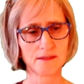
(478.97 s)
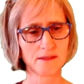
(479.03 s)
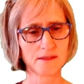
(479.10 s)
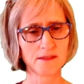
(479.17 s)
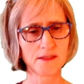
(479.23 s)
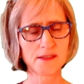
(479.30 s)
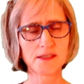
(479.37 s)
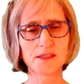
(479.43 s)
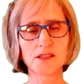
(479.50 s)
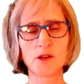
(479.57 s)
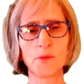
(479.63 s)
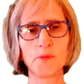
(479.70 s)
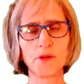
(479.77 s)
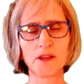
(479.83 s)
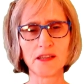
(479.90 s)
This is
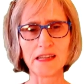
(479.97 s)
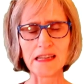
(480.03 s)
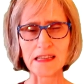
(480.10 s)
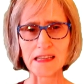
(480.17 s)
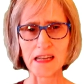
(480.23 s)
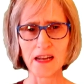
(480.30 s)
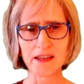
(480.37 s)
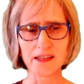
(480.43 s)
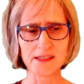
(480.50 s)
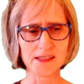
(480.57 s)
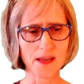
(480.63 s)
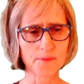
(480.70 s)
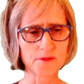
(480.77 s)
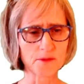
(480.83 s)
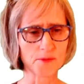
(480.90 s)
completely
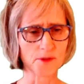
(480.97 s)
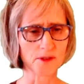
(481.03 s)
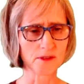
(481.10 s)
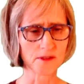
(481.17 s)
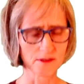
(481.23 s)
unacceptable.